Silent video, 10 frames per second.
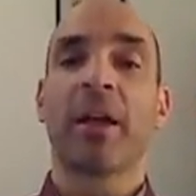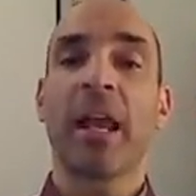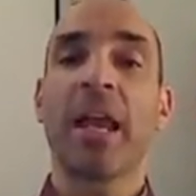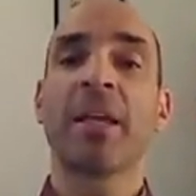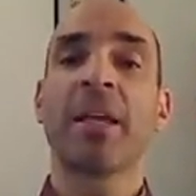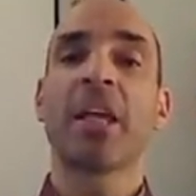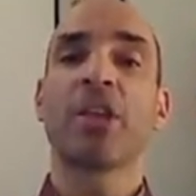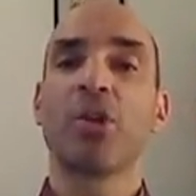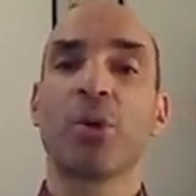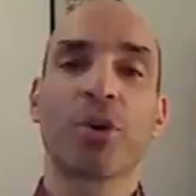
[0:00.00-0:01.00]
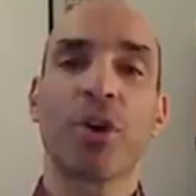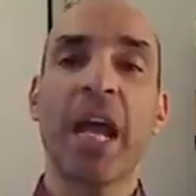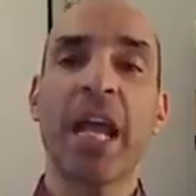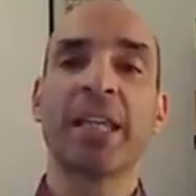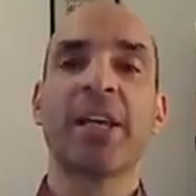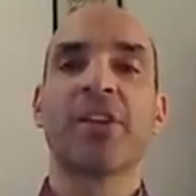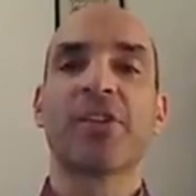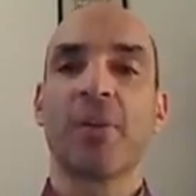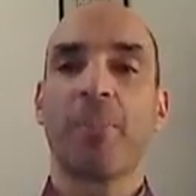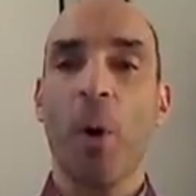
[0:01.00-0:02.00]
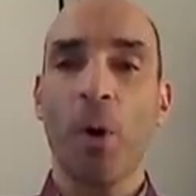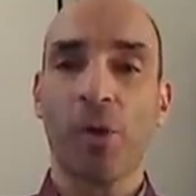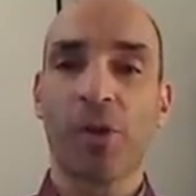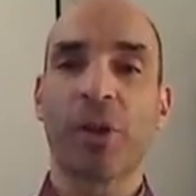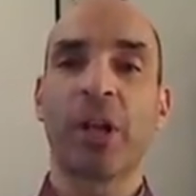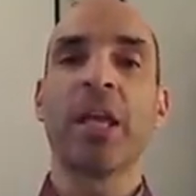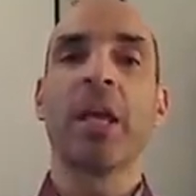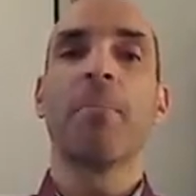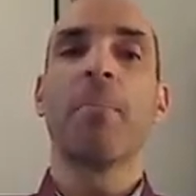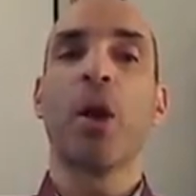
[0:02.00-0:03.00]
claiming that Ukraine supposedly